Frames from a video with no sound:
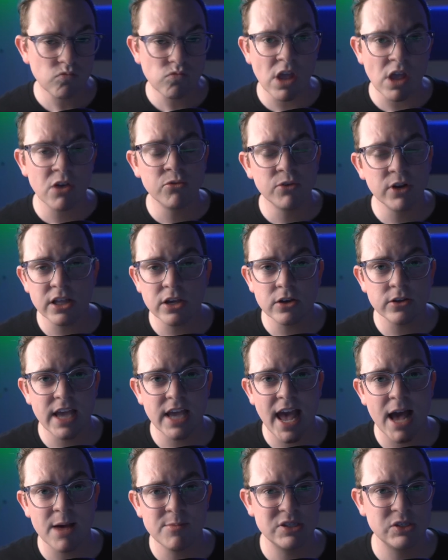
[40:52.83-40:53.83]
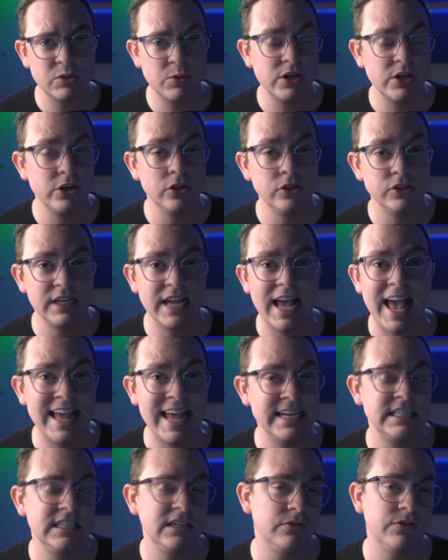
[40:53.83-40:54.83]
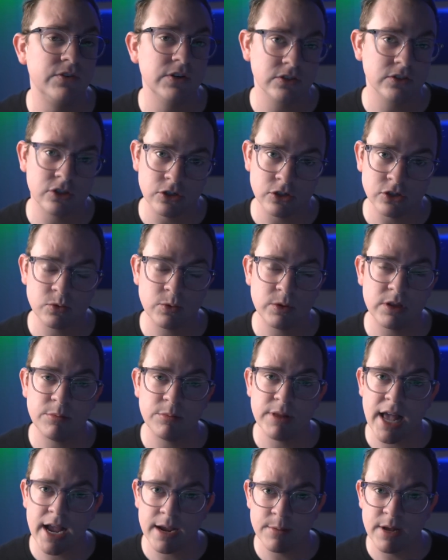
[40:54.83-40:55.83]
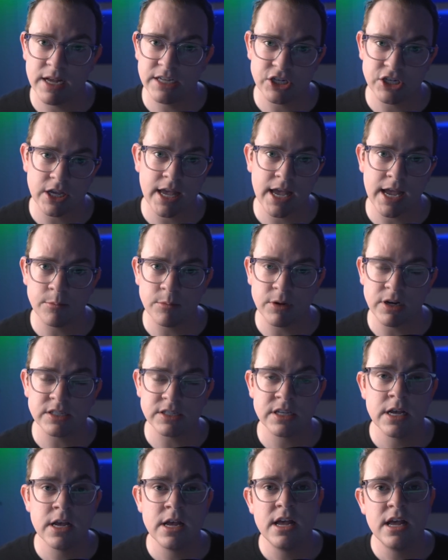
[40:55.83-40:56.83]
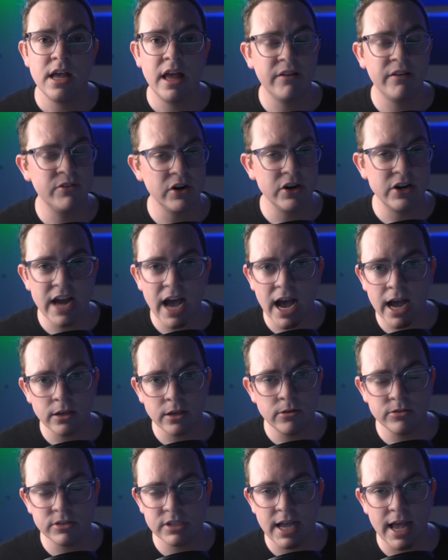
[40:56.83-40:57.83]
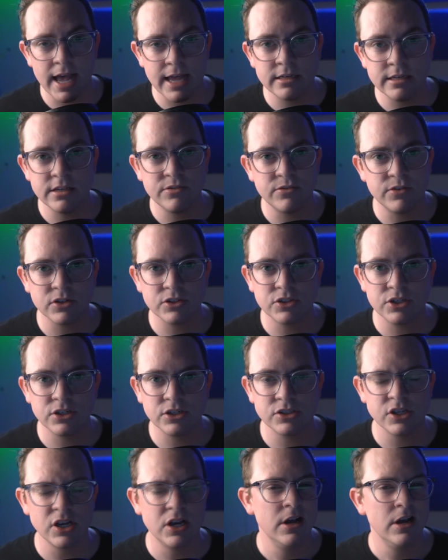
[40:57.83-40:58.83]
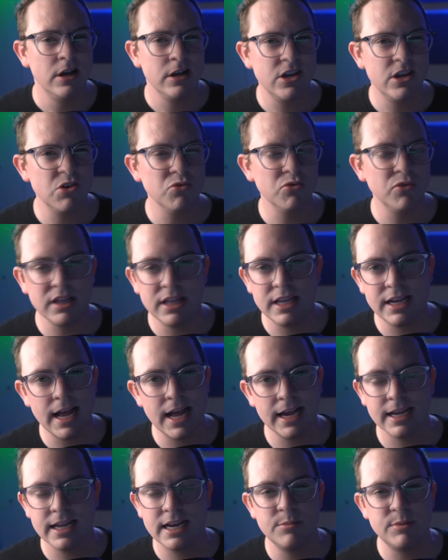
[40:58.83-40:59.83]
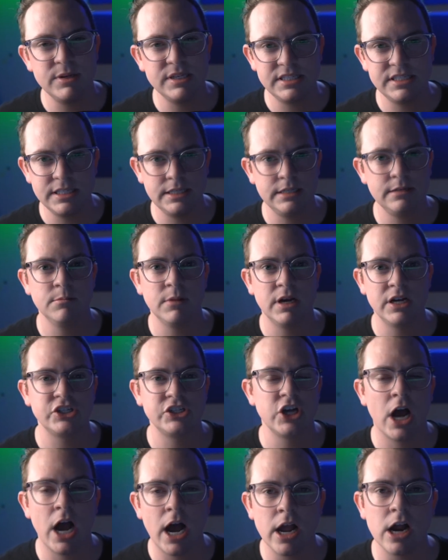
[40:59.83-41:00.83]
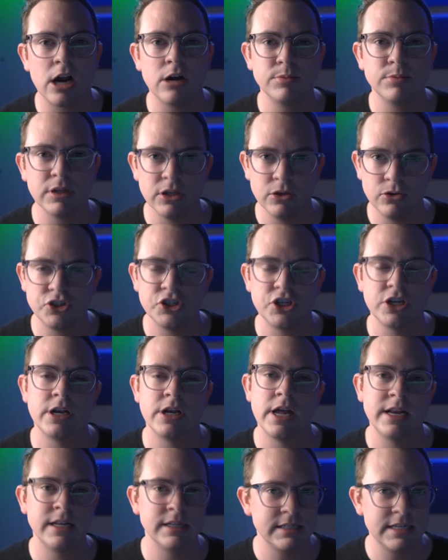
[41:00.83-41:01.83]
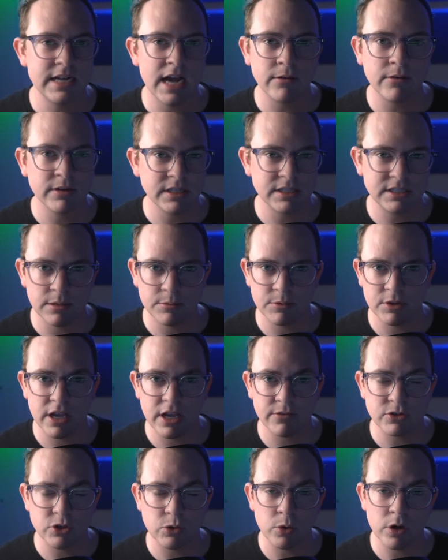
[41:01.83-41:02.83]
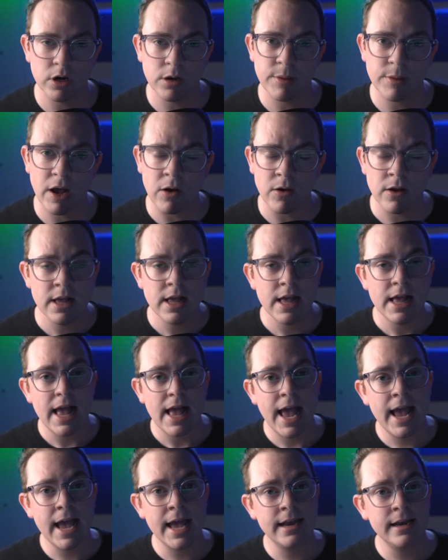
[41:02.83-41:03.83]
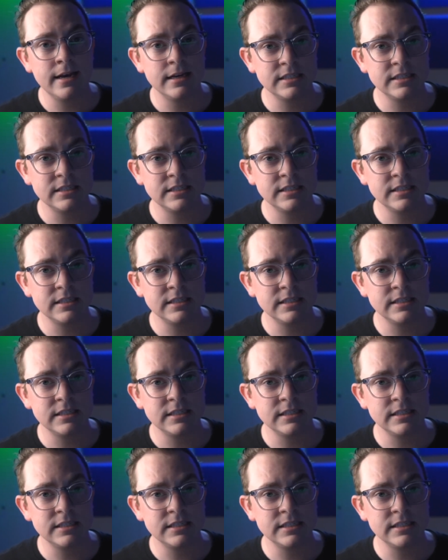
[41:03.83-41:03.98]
It really only happens when you're using ND filters with the Blackmagic cameras. If you're not using ND filters, you're really not going to be seeing much IR pollution, and it's not really something you have to worry about. And